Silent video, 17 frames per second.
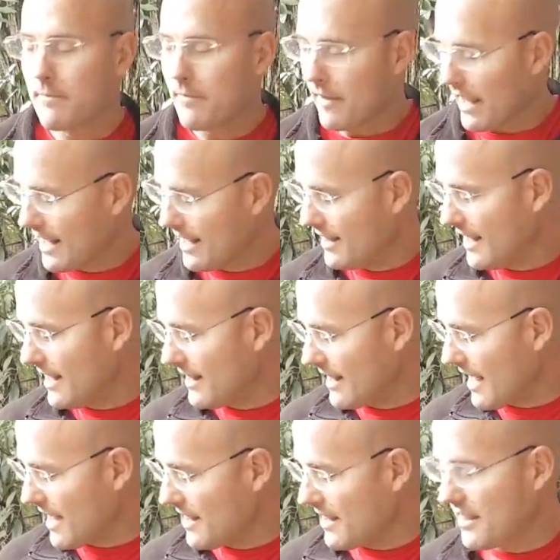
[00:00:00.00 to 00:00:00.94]
And then
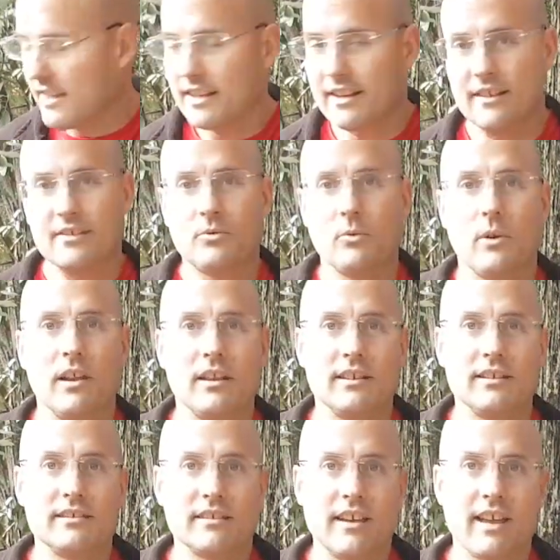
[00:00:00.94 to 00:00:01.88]
the other thing as well
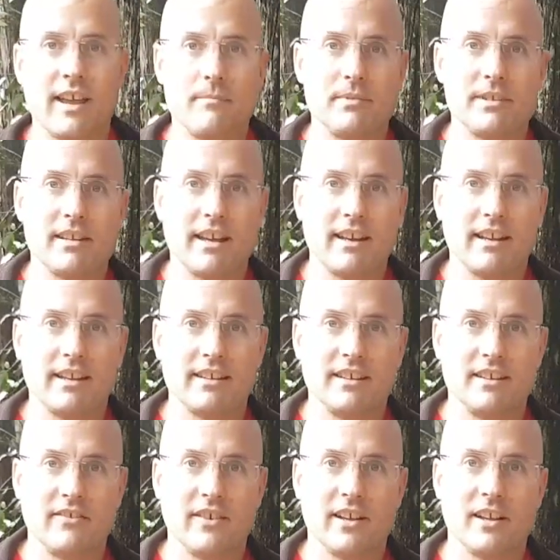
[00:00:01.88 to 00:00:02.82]
is I am starting to
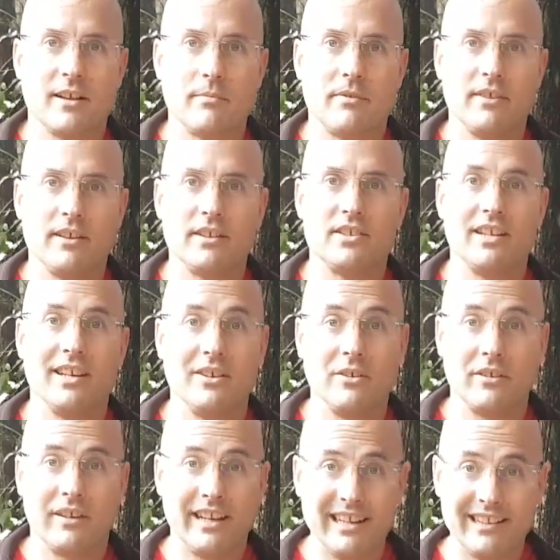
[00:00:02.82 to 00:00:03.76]
develop the
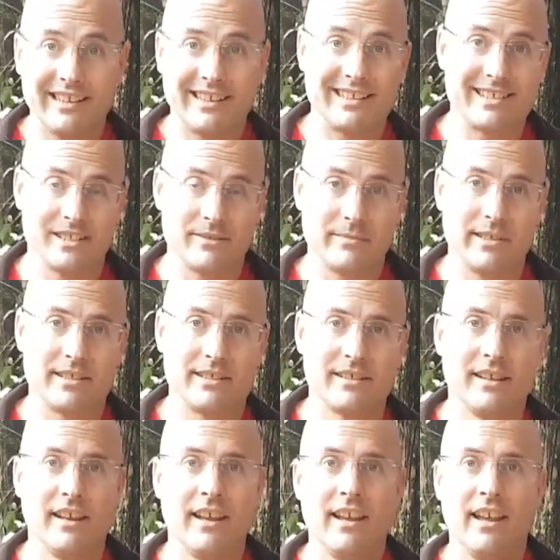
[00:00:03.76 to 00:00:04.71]
Qigong healing syllabus
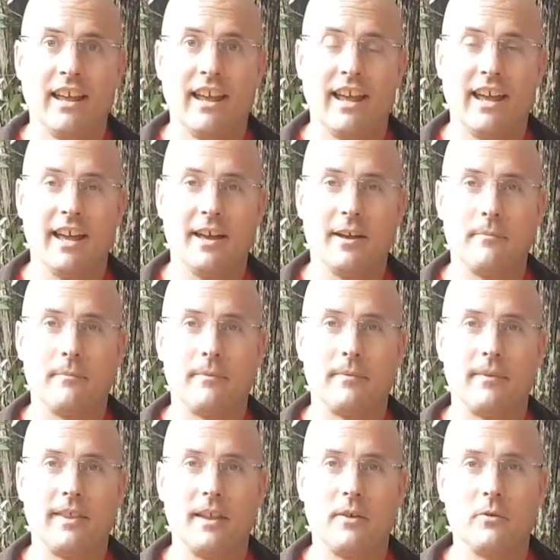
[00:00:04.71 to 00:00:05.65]

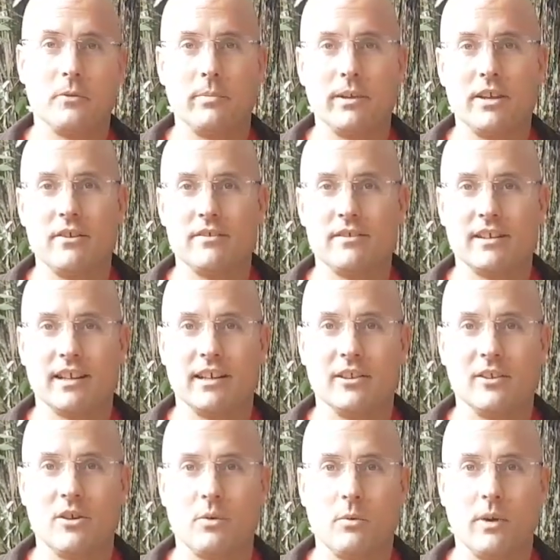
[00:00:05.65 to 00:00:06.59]
that we'll be using
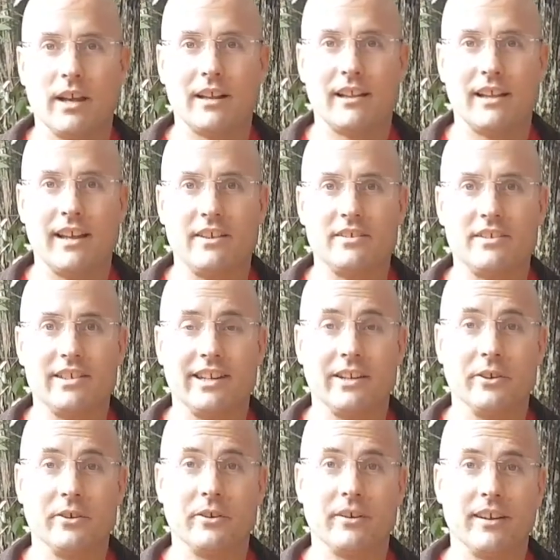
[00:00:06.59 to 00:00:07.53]
at Long White Cloud
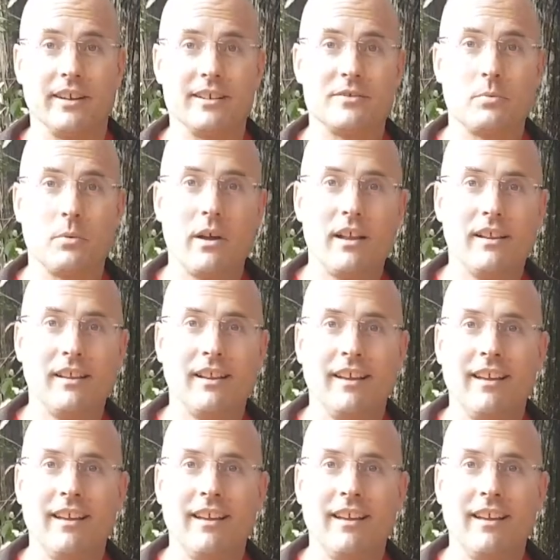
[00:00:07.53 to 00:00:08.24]
Qigong as well.